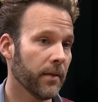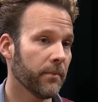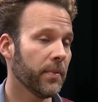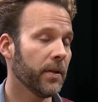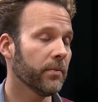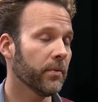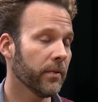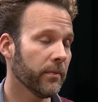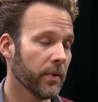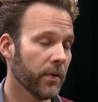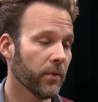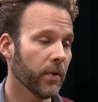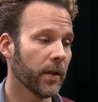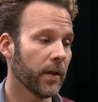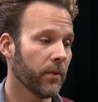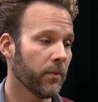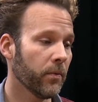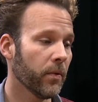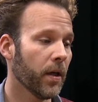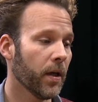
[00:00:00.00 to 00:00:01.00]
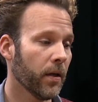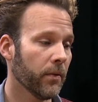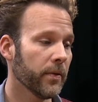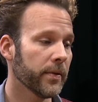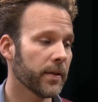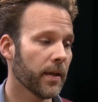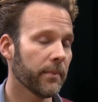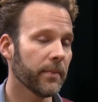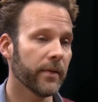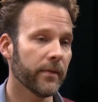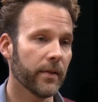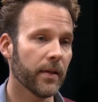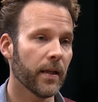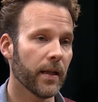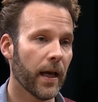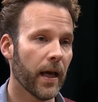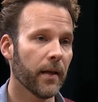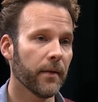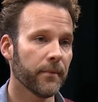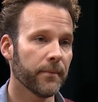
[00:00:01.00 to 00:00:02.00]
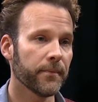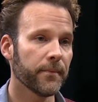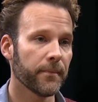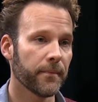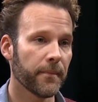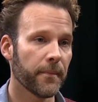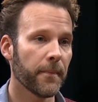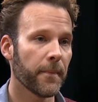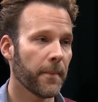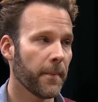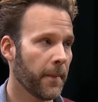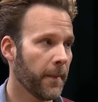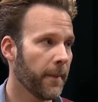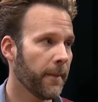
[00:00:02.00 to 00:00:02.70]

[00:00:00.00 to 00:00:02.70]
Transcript: and people have been really receptive to that. That's well, great.